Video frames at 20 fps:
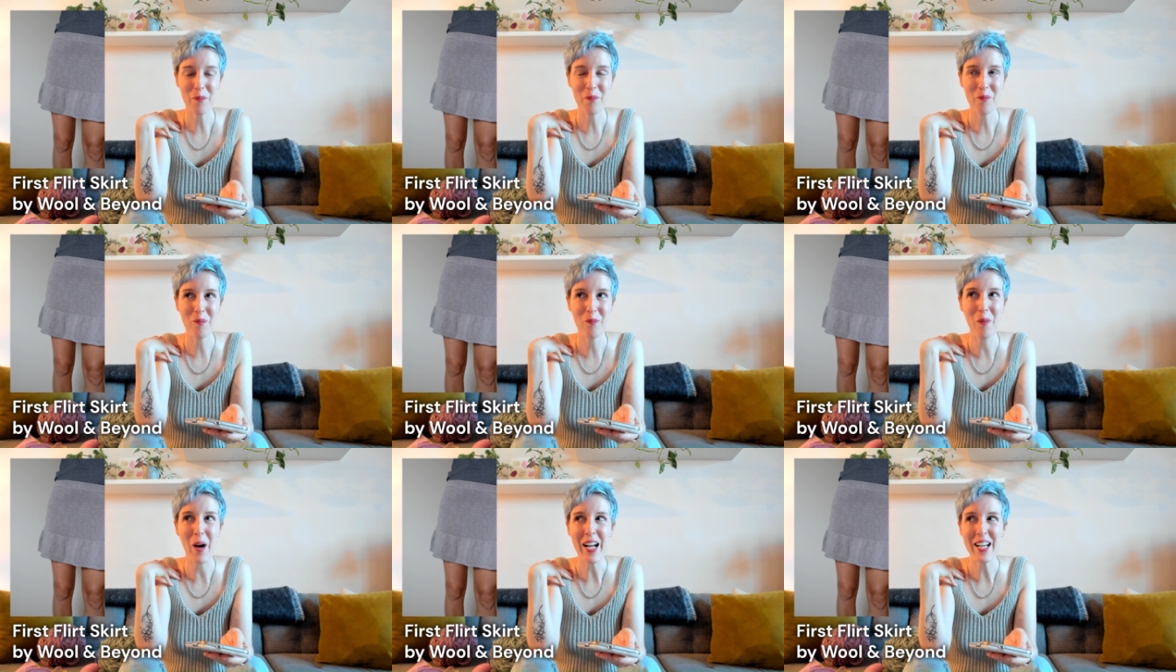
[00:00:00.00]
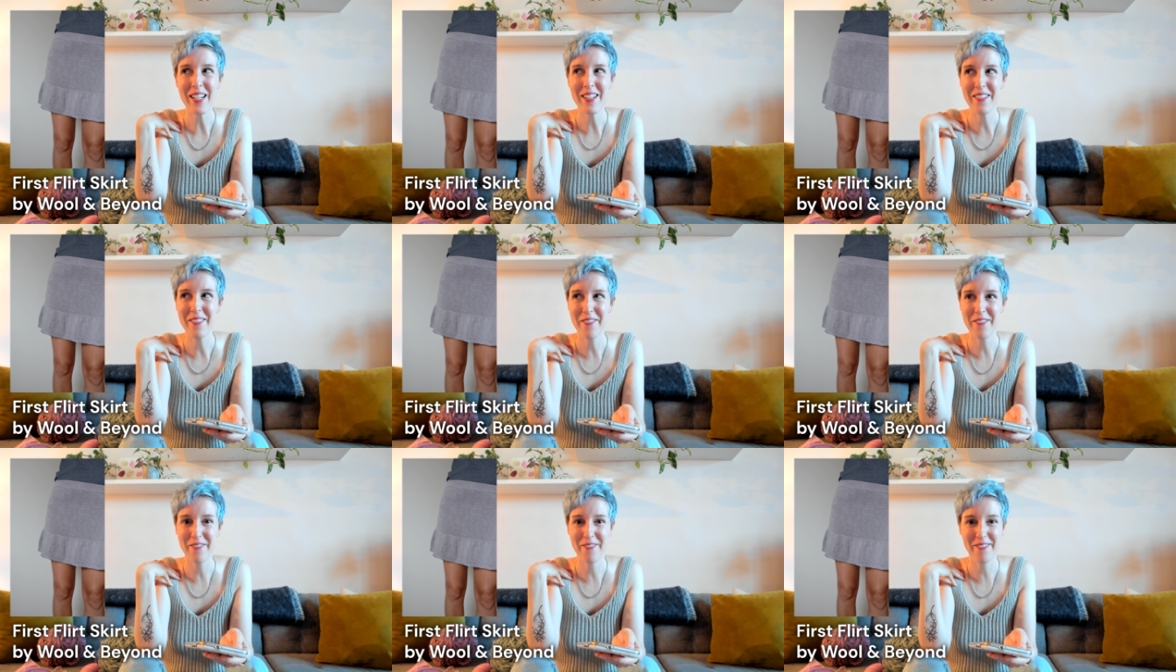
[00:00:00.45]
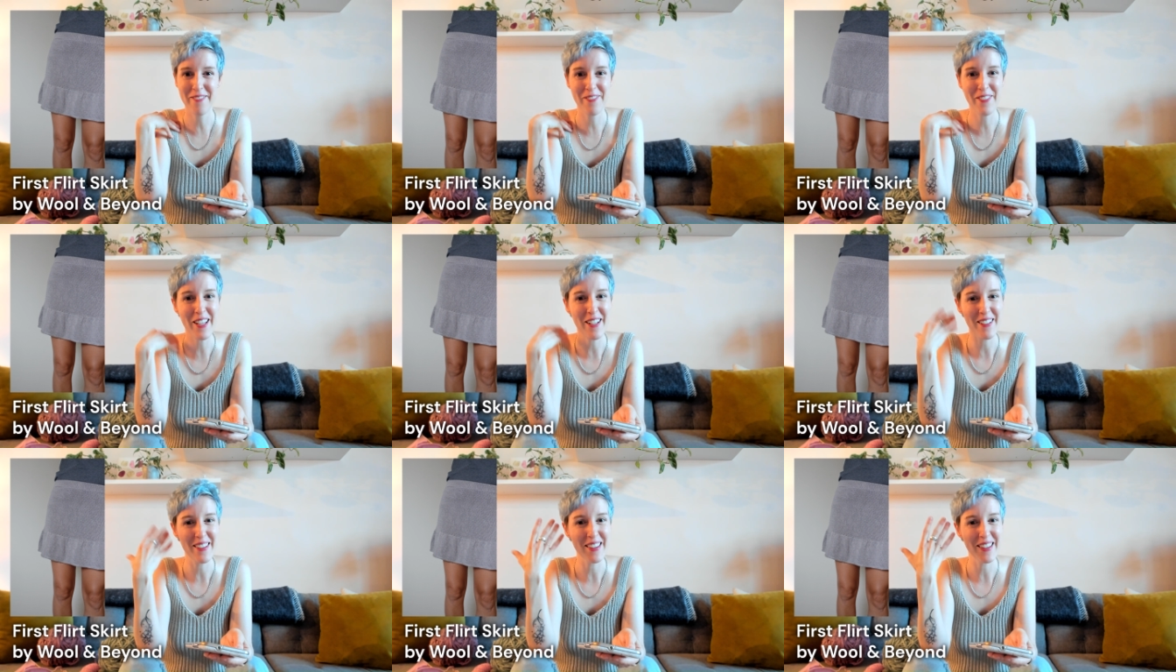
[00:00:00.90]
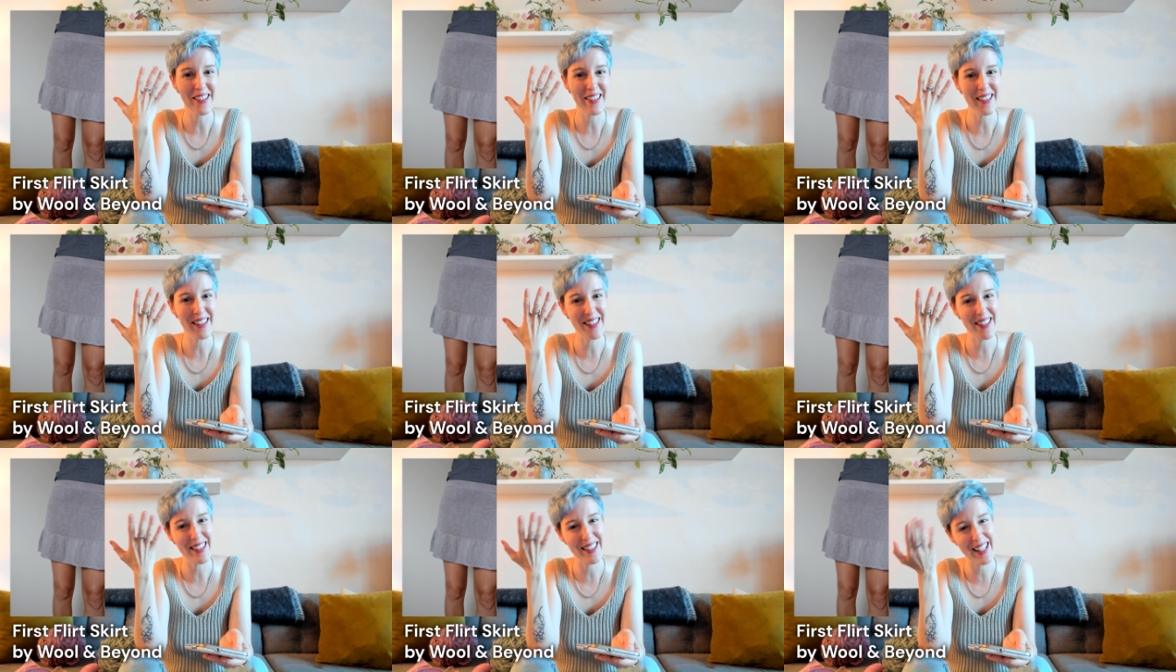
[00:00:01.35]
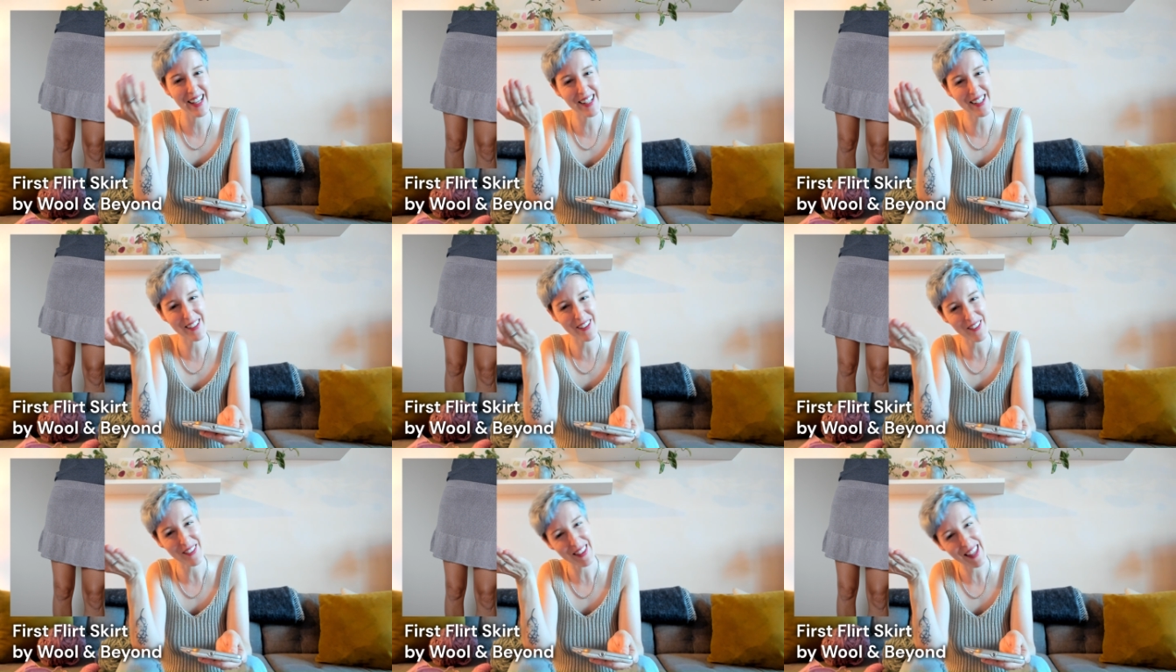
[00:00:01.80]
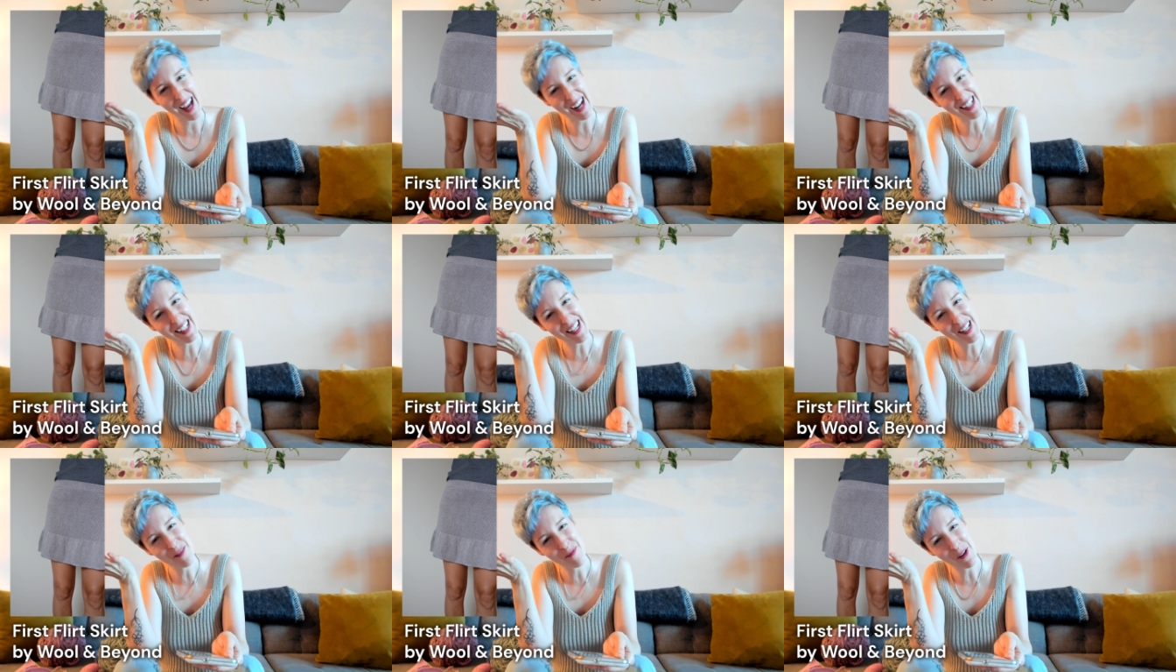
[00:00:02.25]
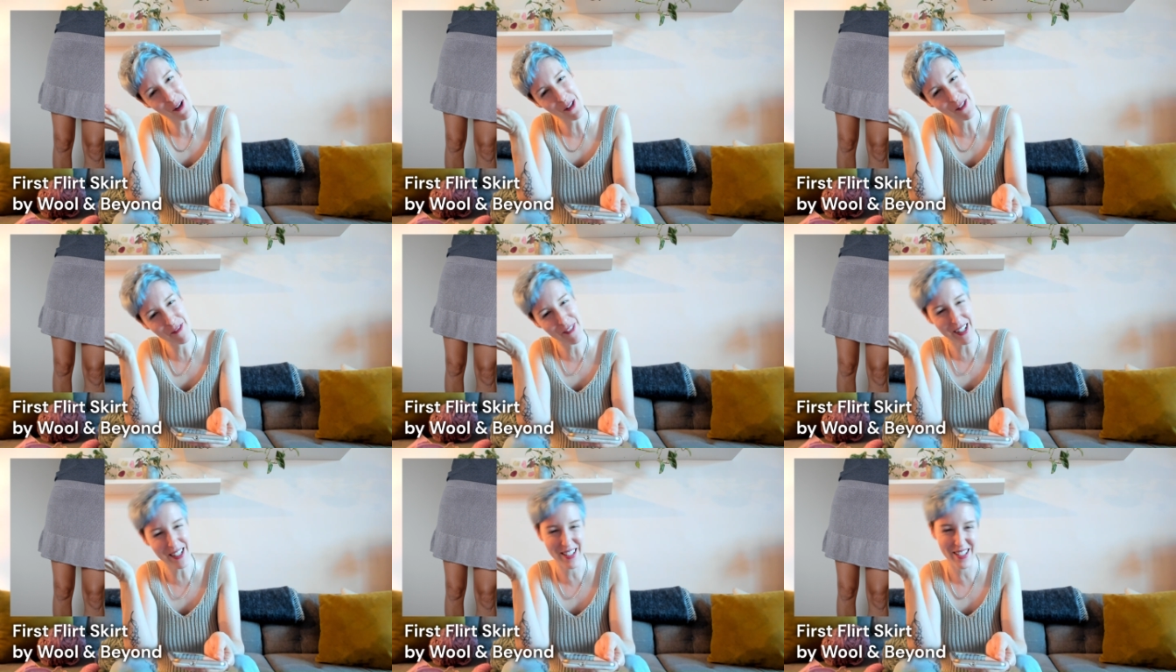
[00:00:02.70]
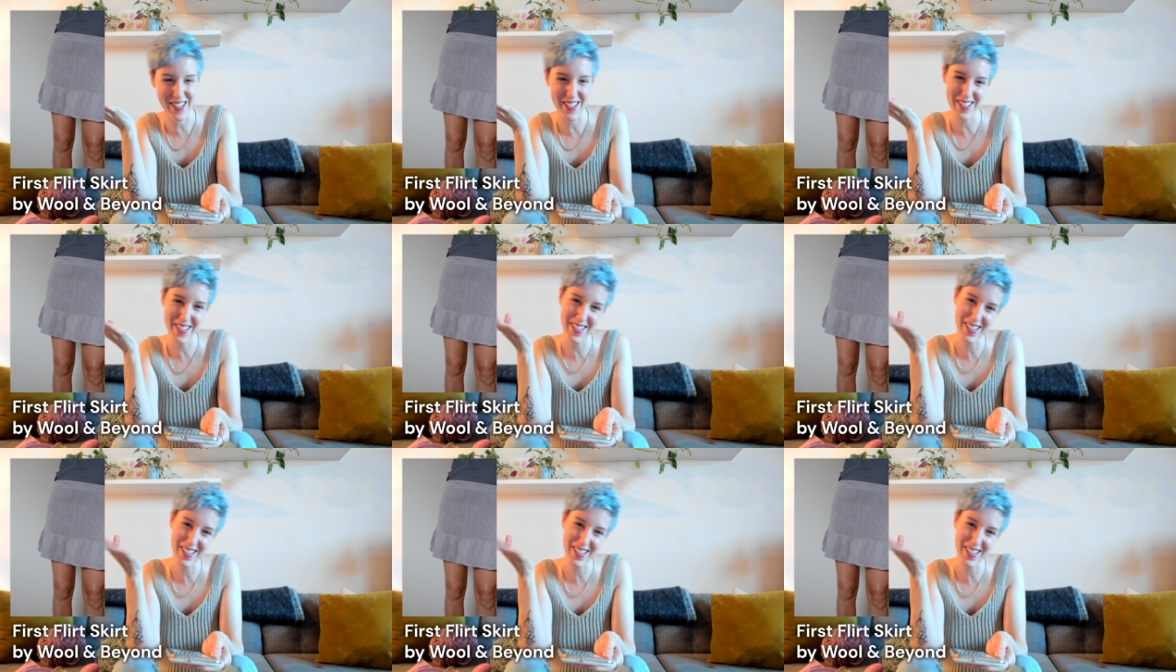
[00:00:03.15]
might feel like you're lacking motivation